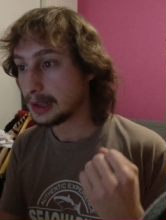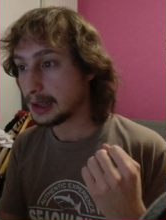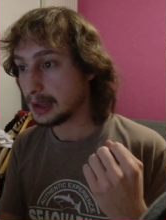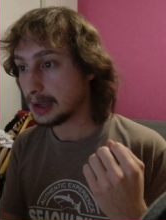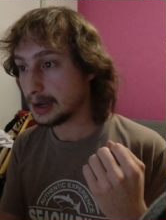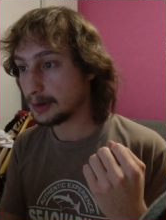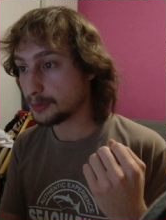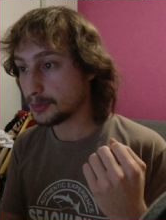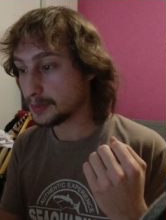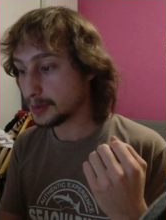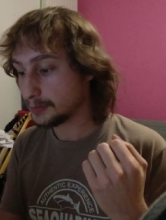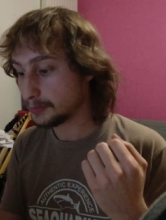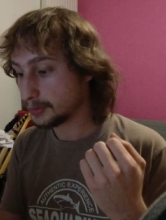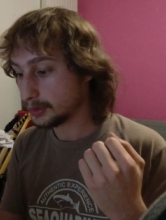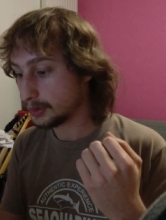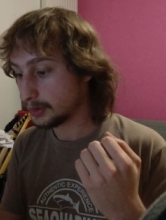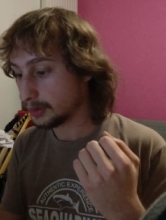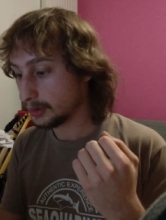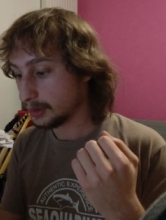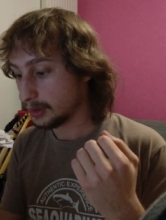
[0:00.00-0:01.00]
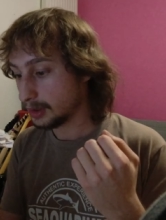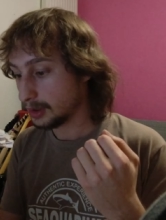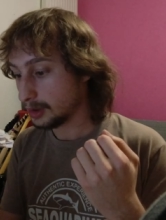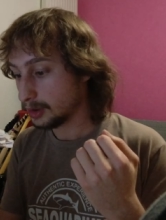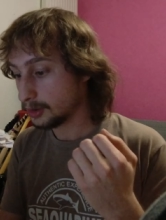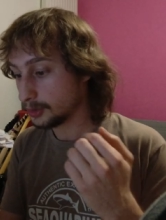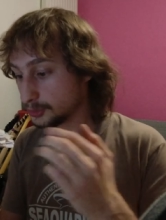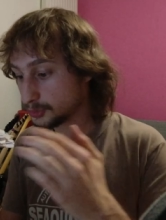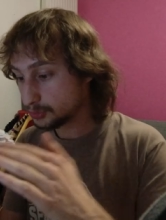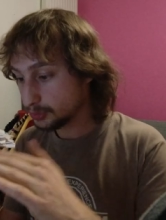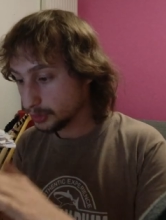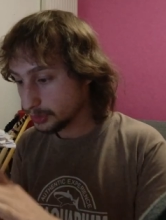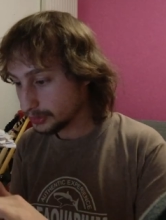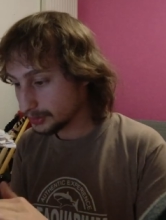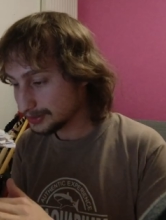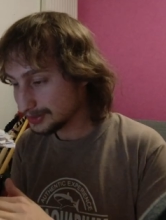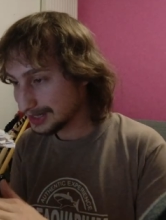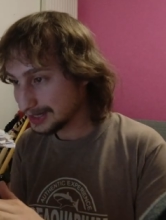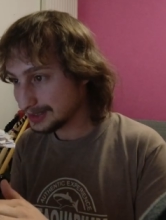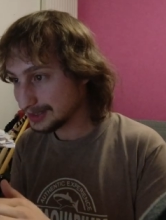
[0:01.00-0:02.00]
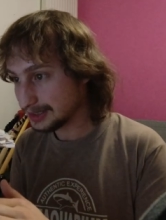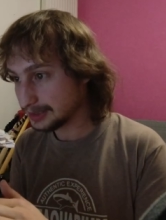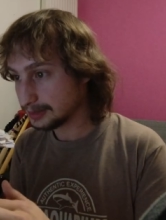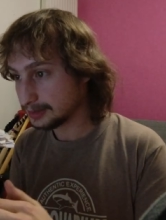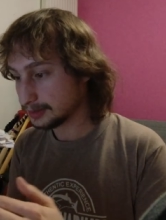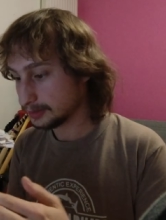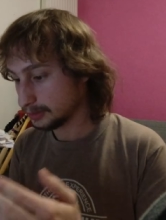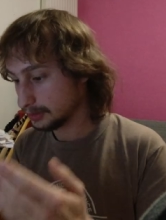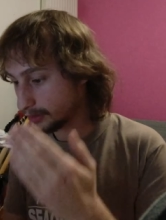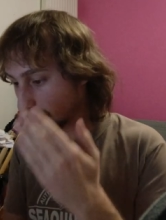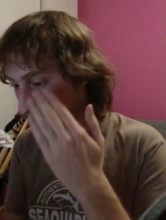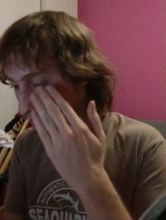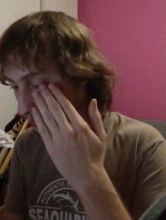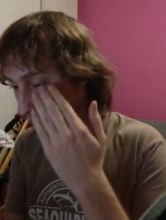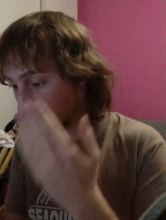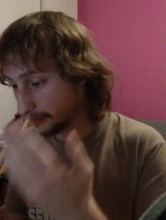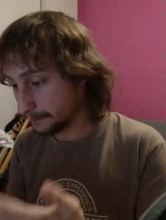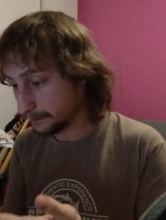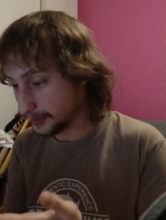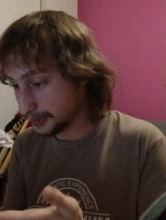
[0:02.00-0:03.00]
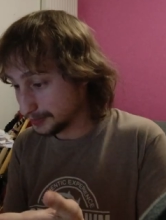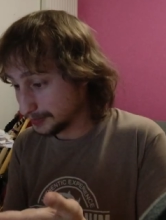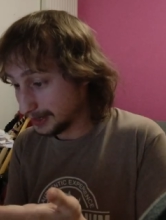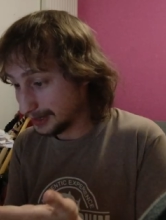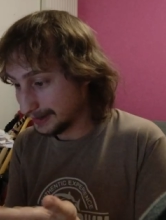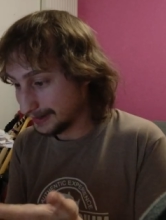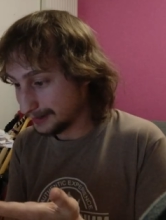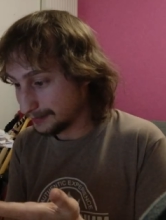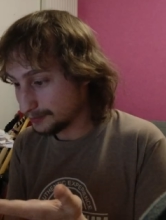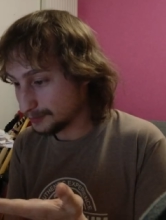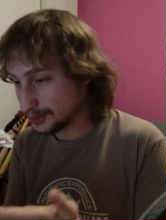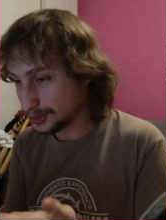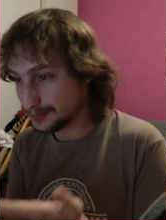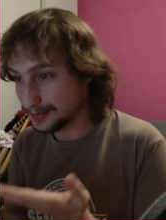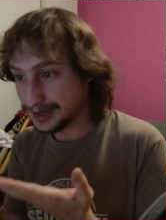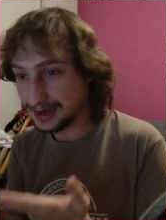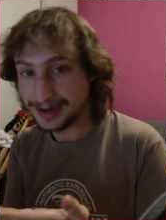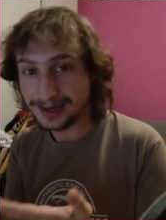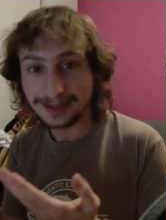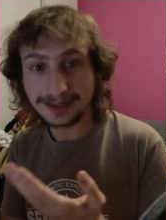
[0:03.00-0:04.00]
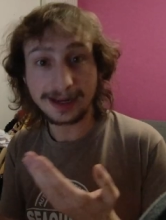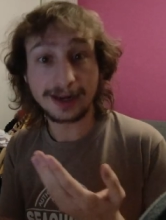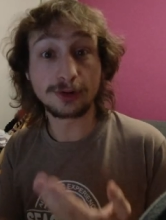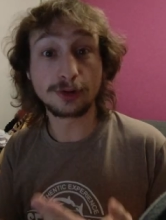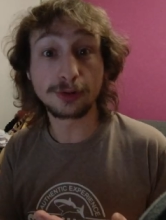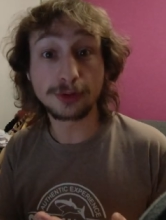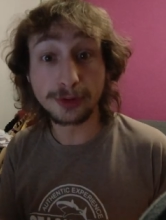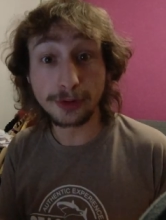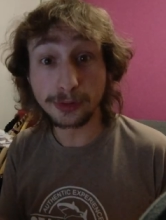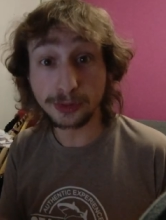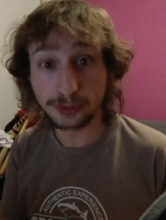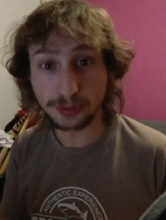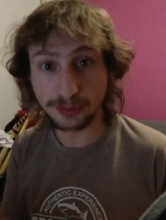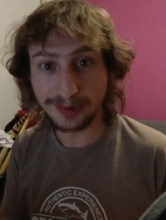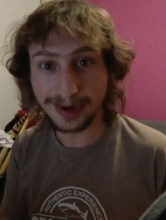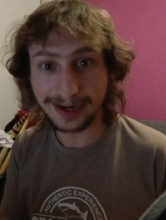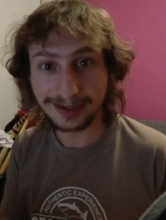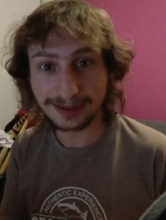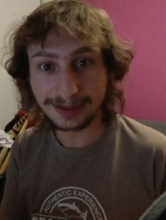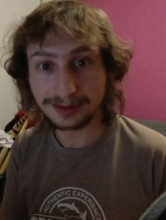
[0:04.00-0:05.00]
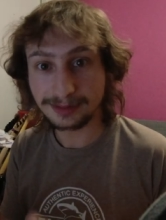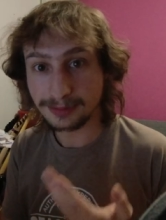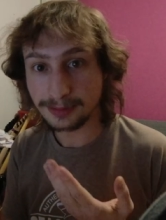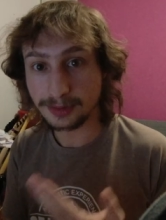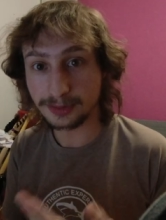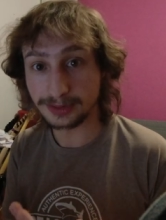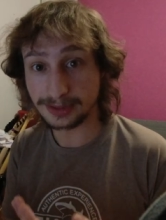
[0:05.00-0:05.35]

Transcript: I remember how to recognize it uh, with my with my eyes. I don't know how to write it because